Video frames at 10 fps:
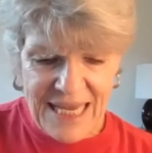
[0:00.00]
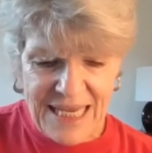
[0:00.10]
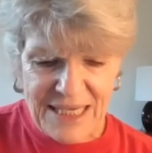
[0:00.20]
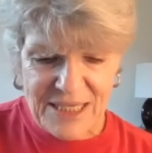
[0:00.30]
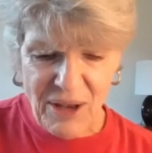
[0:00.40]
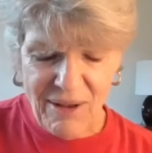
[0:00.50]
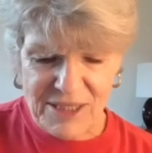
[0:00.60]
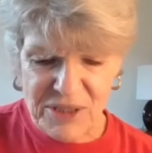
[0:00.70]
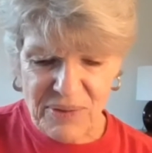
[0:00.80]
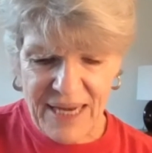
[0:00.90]
He is
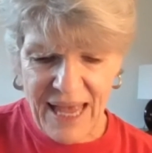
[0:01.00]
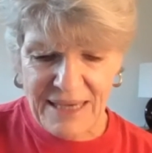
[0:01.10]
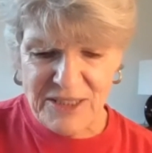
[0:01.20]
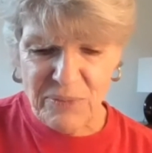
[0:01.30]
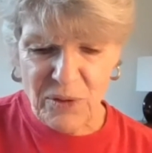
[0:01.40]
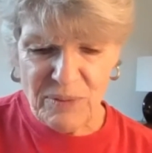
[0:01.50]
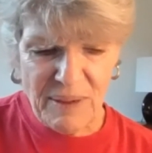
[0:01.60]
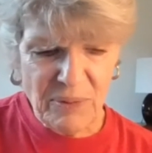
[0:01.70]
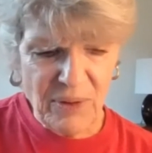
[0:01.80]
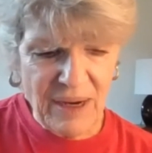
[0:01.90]
also an active board
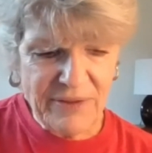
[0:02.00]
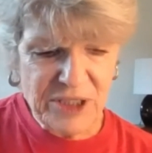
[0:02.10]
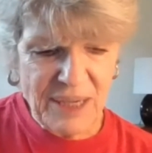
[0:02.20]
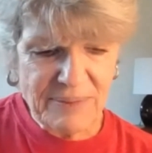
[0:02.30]
member of the Job